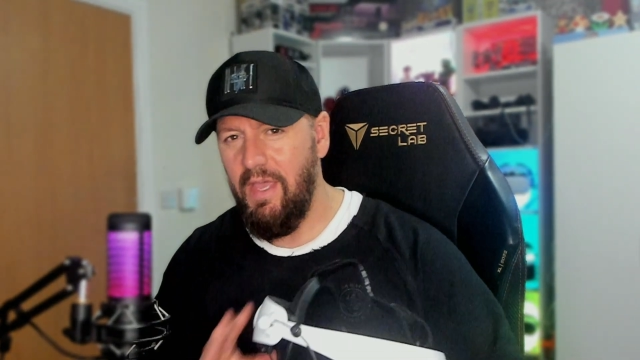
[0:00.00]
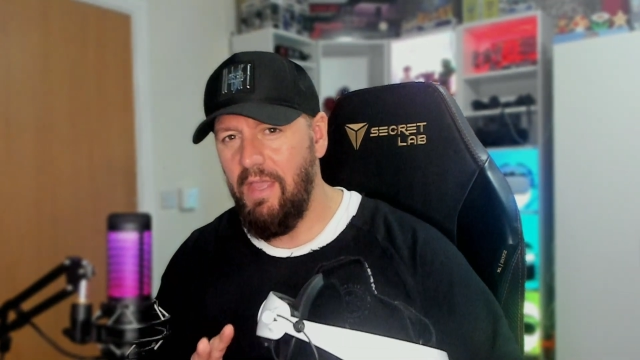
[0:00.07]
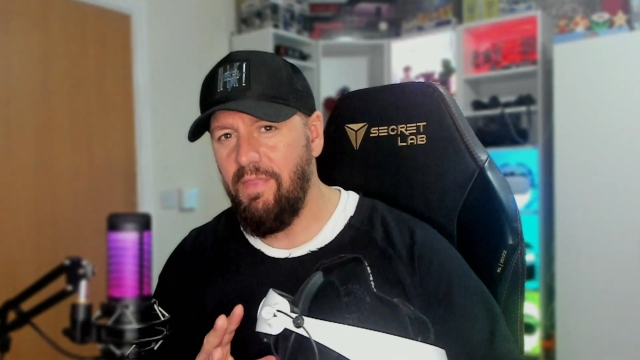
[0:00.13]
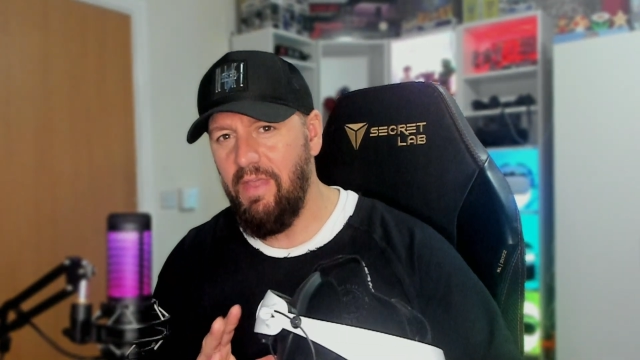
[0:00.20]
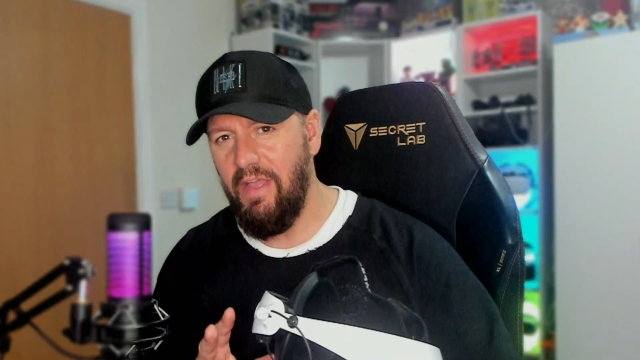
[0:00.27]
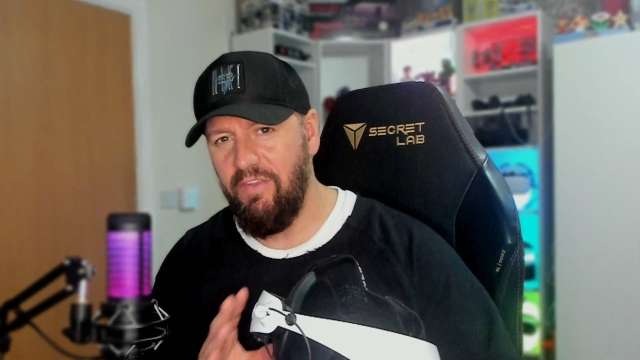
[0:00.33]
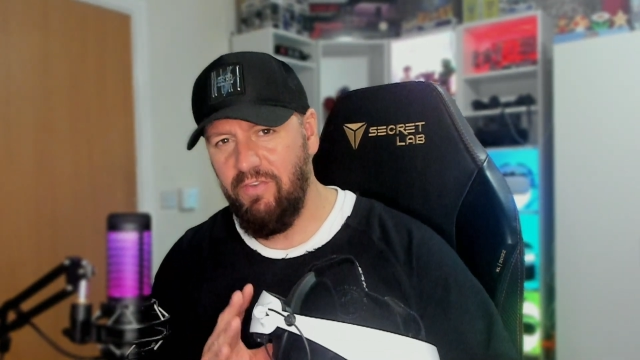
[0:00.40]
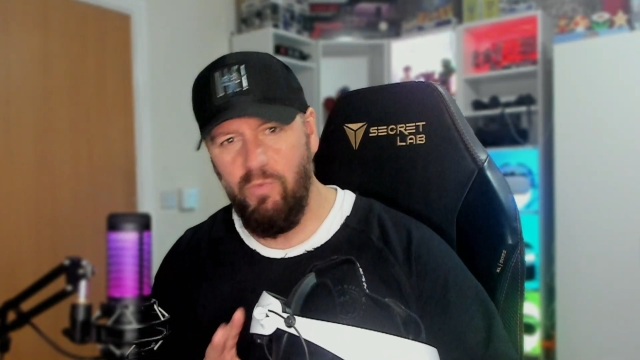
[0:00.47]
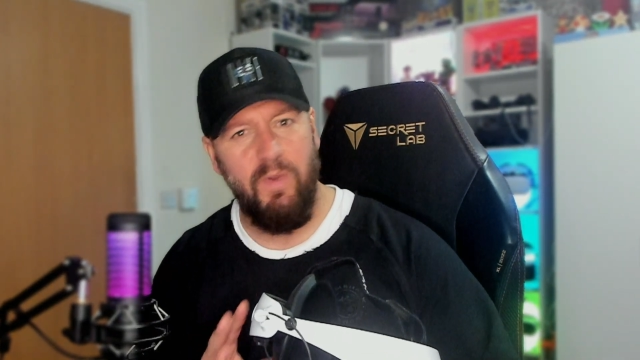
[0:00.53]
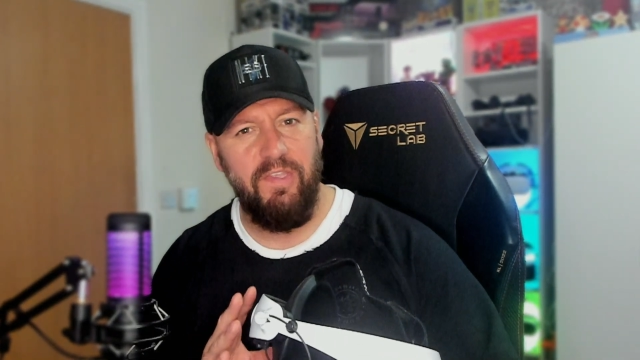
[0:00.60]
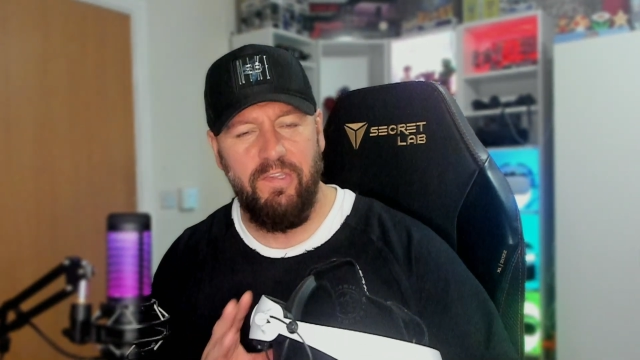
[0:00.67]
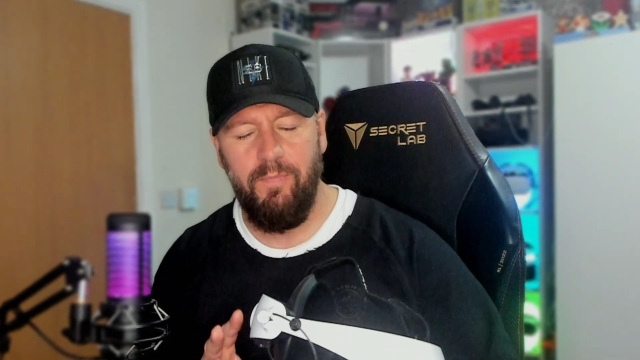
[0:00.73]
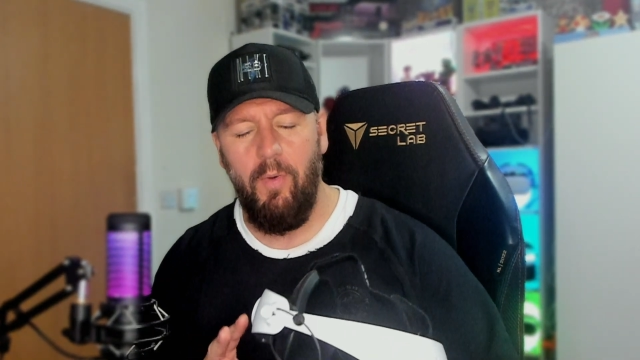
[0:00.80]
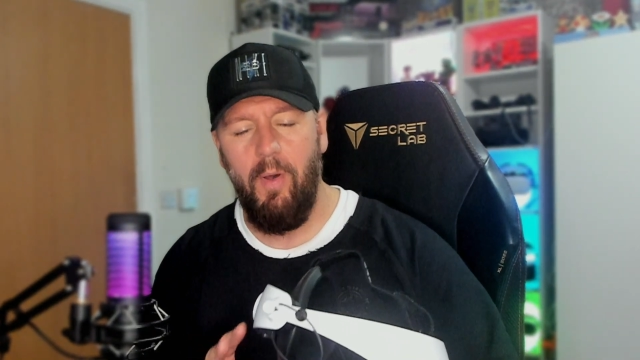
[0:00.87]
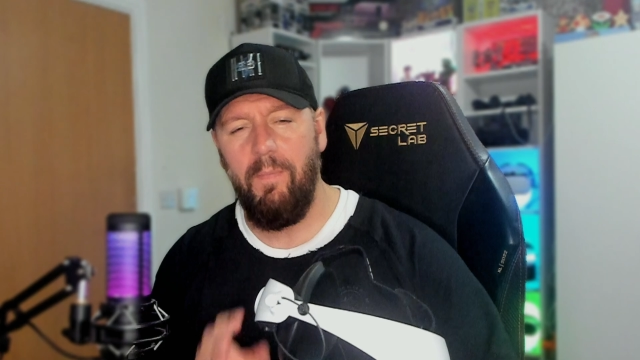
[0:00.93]
in that sweet
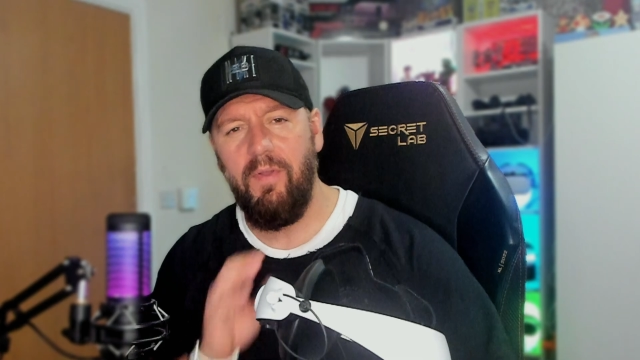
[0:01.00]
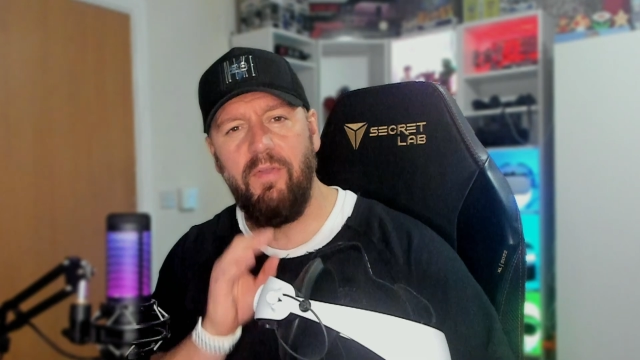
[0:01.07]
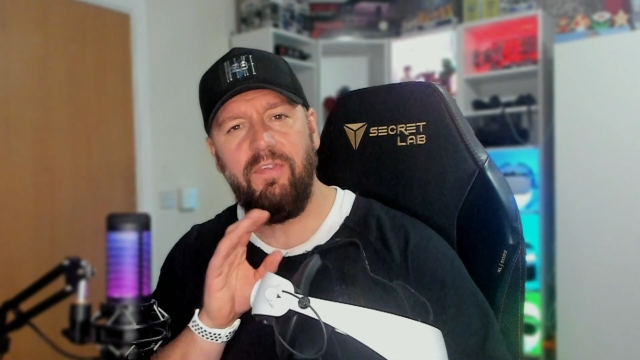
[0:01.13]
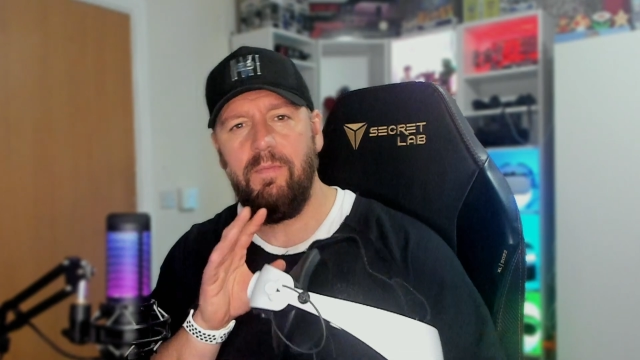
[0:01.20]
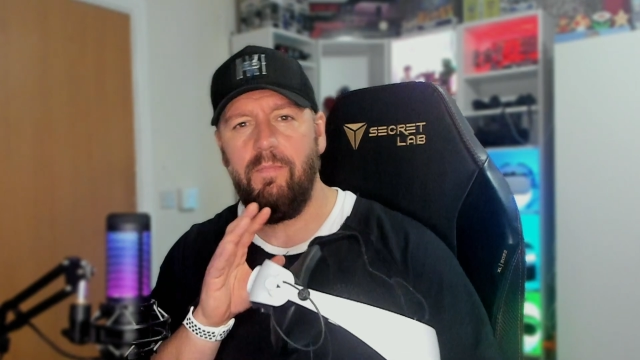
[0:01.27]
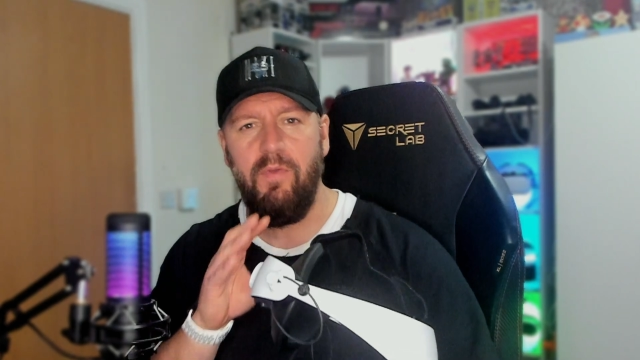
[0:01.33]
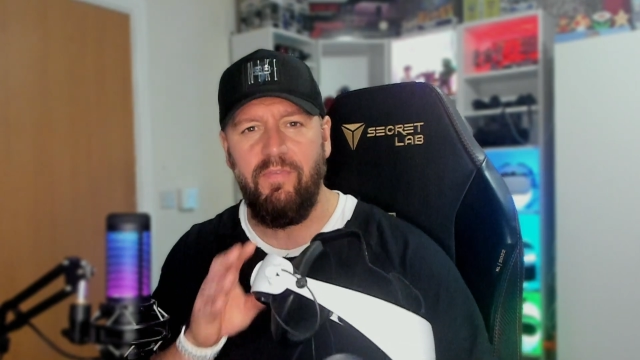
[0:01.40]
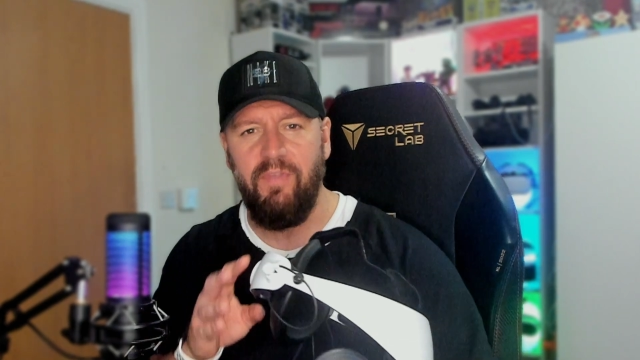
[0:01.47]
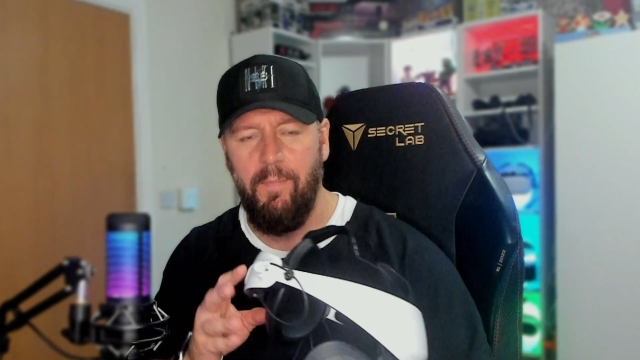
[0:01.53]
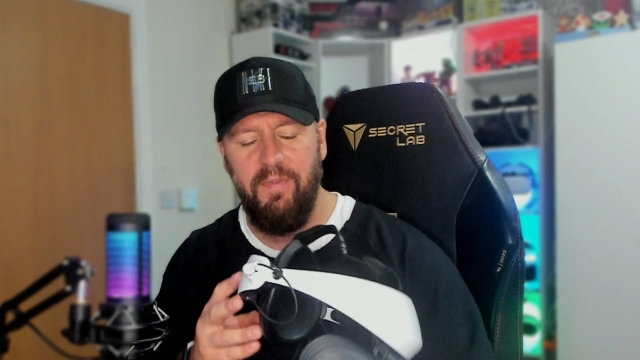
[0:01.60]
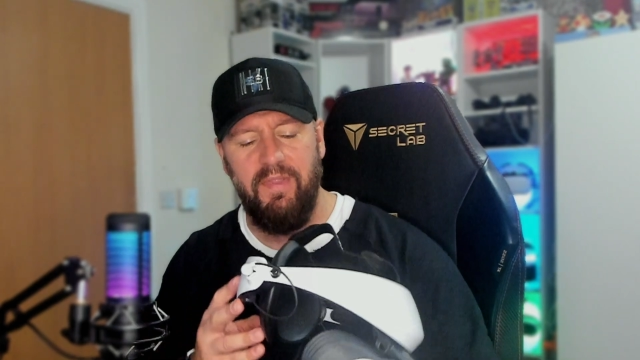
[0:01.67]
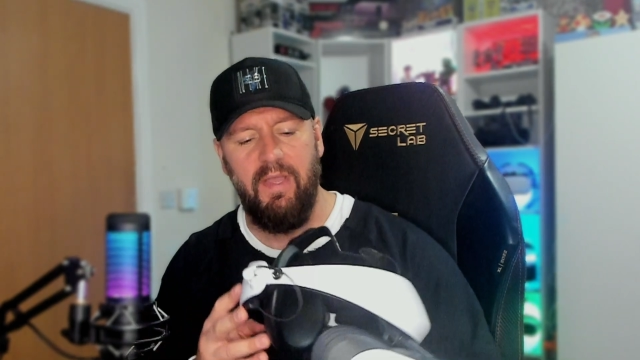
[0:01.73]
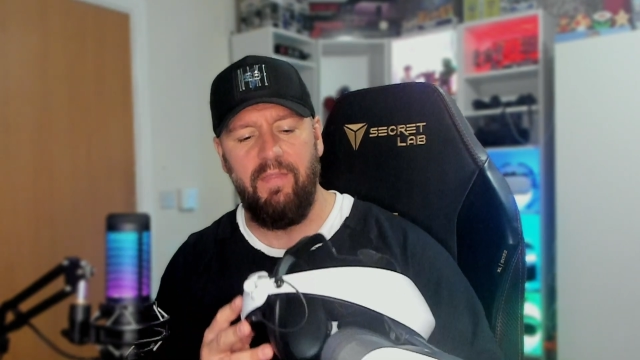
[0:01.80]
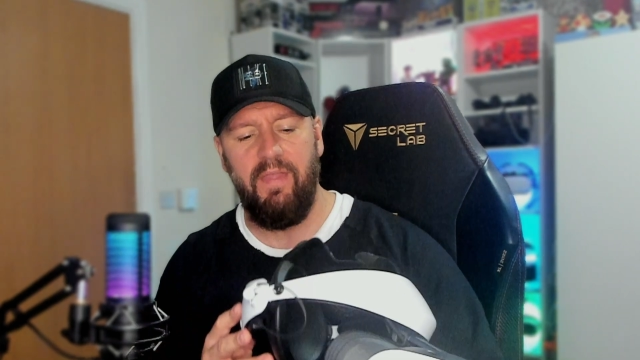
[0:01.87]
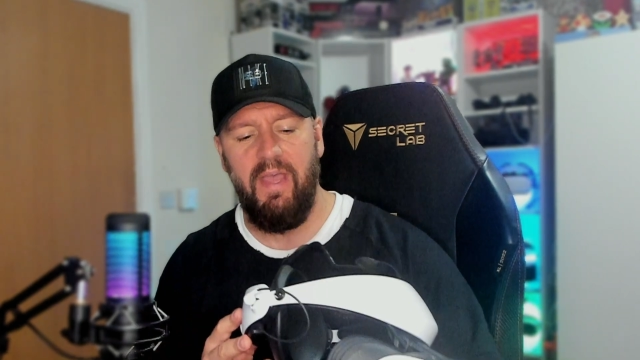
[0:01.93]
spot because it moves up and
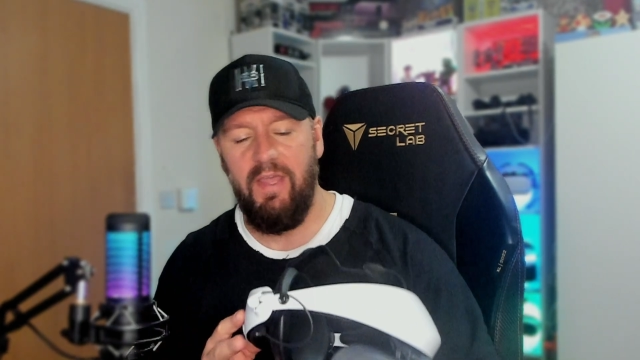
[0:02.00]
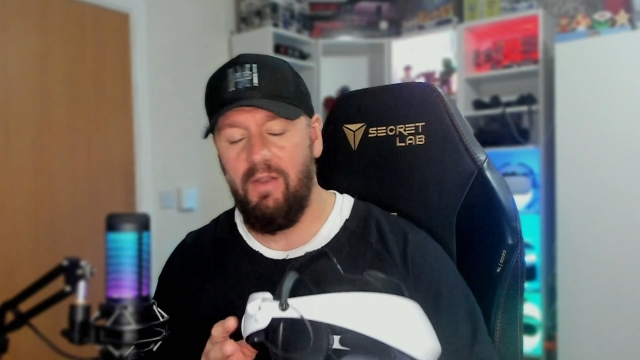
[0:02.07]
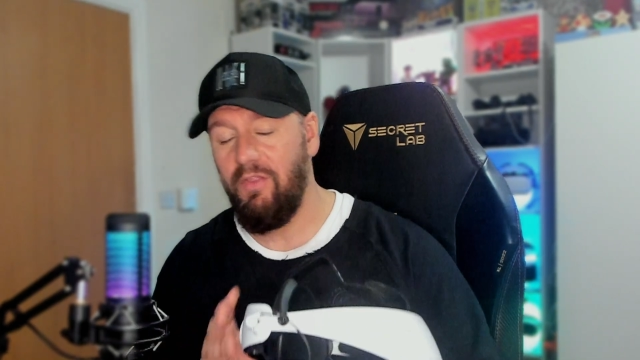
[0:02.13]
down the head,